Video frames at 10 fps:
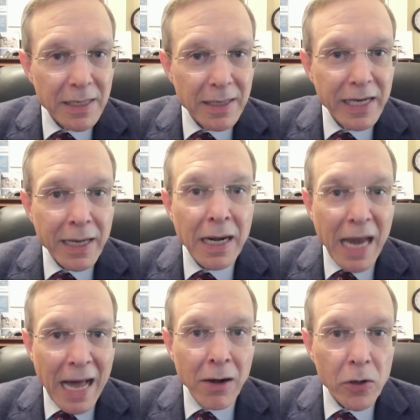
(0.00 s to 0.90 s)
nickel
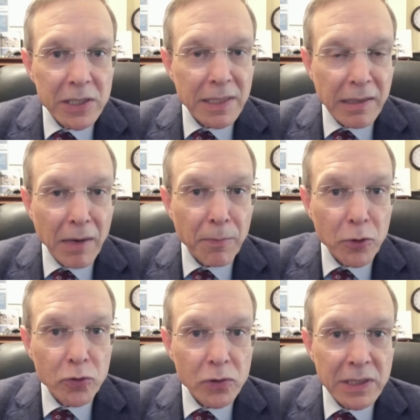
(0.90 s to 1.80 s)
alloys that are
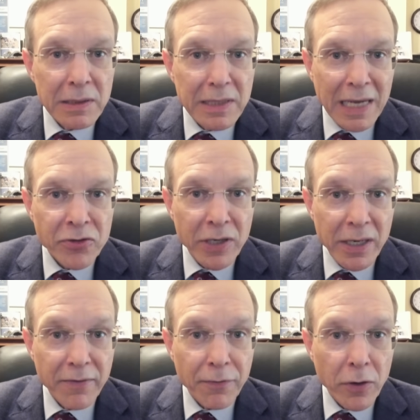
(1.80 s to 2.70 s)
produced industrially
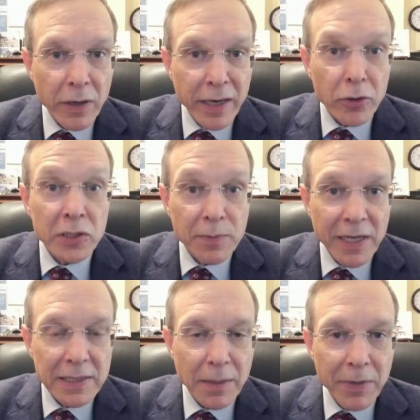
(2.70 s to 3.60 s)
for
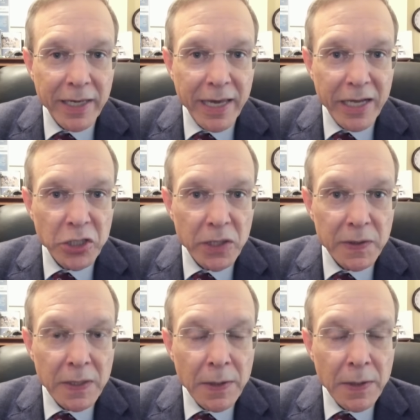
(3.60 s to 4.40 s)
aerospace applications.